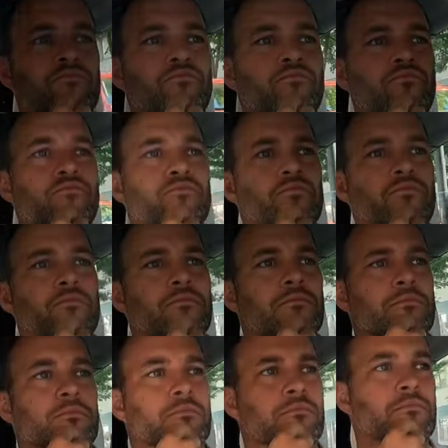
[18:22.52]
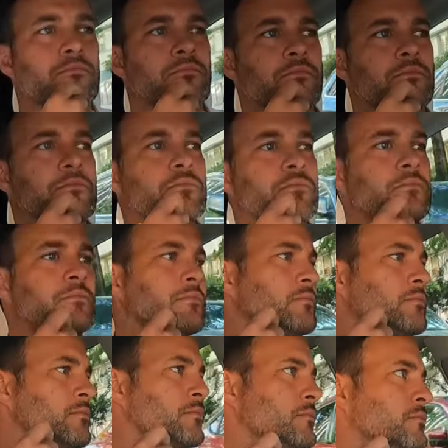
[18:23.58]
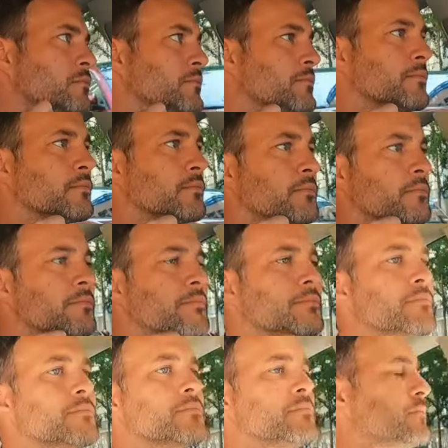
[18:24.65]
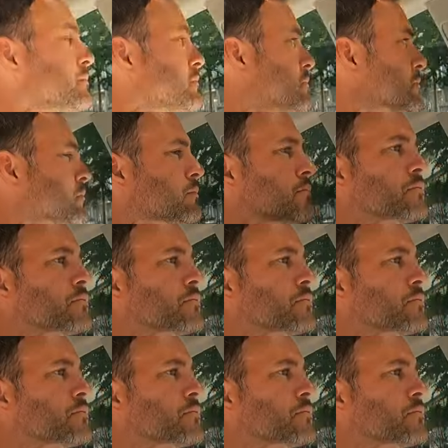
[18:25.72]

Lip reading: (not speaking)